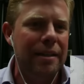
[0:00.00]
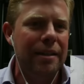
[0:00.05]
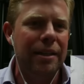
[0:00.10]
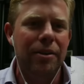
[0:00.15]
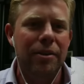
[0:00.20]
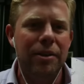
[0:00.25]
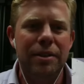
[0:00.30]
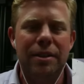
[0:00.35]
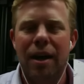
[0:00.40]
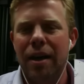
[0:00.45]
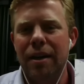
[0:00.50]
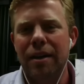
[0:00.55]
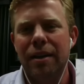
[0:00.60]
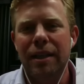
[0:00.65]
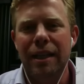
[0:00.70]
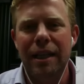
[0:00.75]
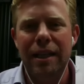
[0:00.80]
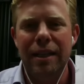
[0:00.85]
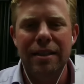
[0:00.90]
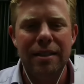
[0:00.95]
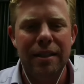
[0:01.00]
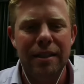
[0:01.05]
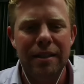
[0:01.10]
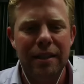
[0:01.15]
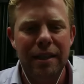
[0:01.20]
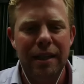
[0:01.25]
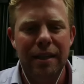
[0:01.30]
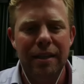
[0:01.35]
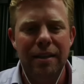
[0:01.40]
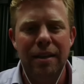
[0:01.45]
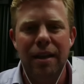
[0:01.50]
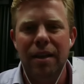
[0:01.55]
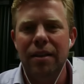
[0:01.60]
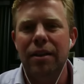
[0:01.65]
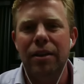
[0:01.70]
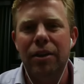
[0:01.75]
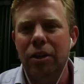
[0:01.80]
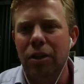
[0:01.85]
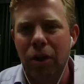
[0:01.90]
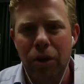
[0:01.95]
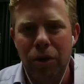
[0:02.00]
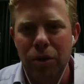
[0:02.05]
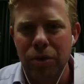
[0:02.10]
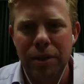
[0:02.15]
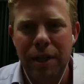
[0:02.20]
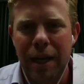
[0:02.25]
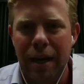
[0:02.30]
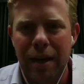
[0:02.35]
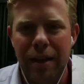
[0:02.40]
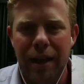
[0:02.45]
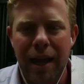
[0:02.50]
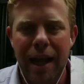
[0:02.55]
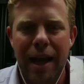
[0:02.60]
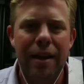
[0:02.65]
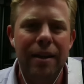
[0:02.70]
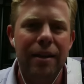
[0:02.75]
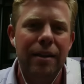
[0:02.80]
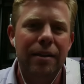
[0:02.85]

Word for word: a ton of leads and nothing closed out of that.